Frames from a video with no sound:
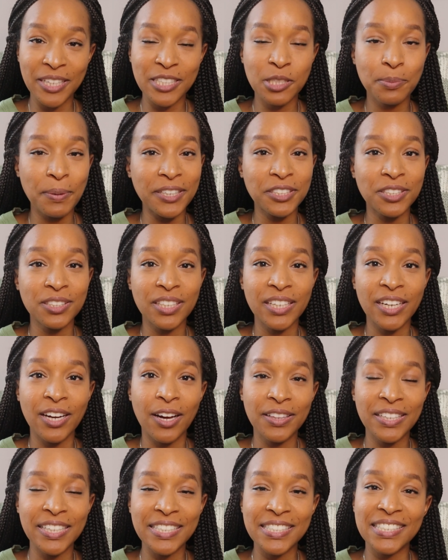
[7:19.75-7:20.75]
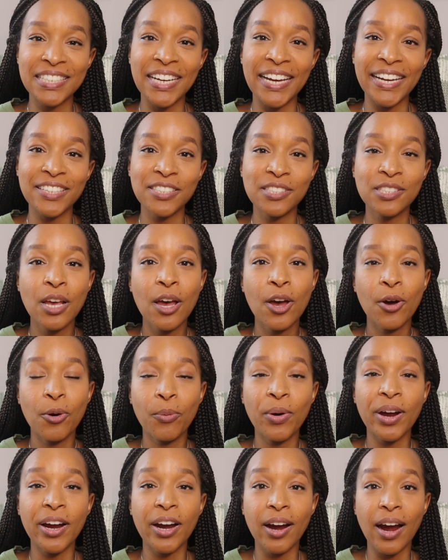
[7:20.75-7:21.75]
especially on these days
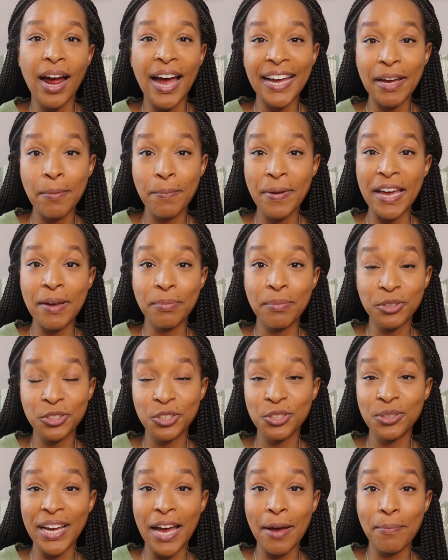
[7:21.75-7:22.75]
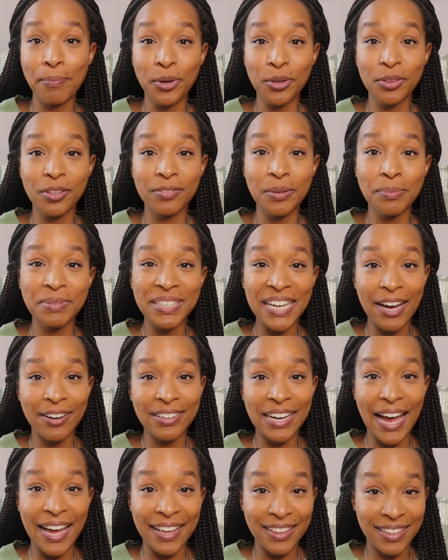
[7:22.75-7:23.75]
where I am able to get both of them
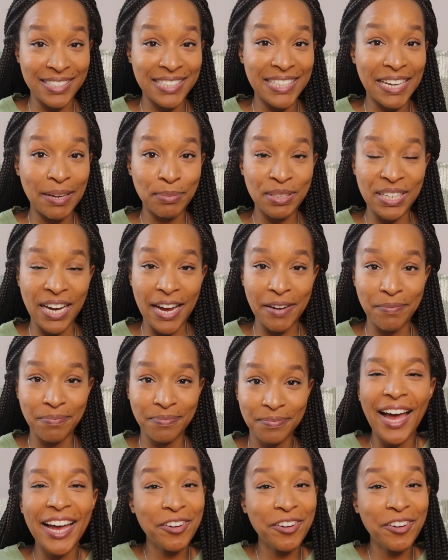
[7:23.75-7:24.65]
down at the same time.